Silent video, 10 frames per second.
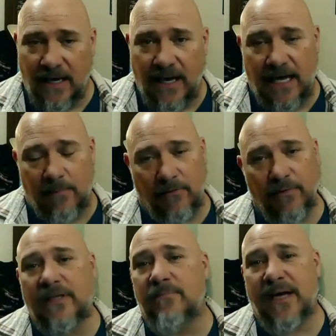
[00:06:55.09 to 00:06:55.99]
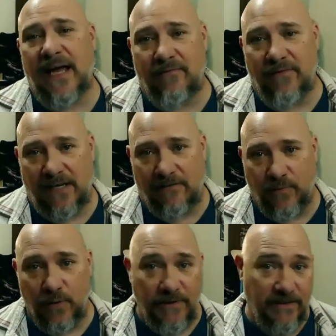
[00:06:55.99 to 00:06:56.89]
And I'm a really big advocate
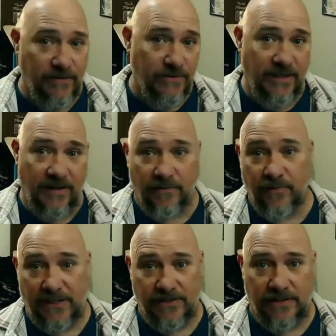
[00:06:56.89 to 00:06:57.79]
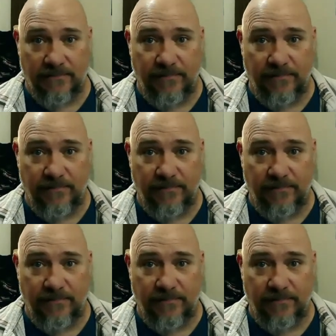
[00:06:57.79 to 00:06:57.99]
for reducing the friction.